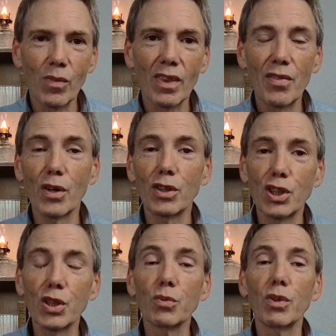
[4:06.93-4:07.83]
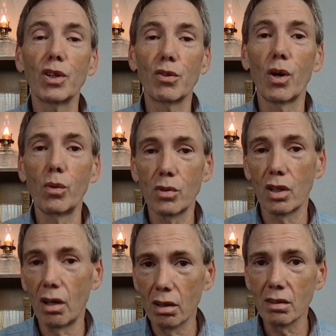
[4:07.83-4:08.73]
their children grow
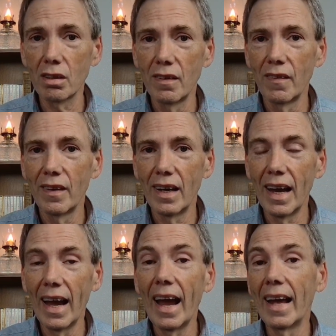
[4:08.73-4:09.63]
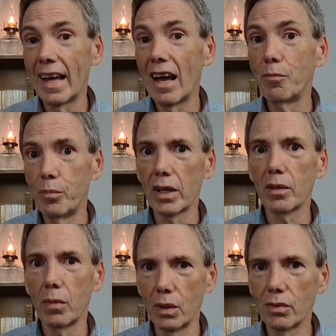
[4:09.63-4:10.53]
taller and have better
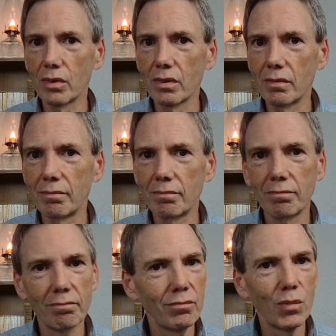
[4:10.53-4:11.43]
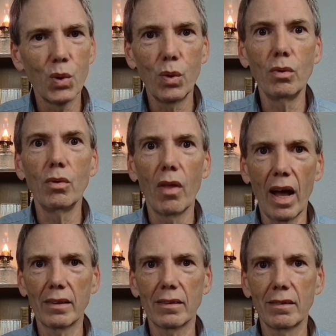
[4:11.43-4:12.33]
bones. Who knew
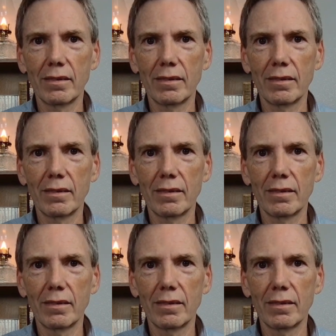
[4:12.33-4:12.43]
that?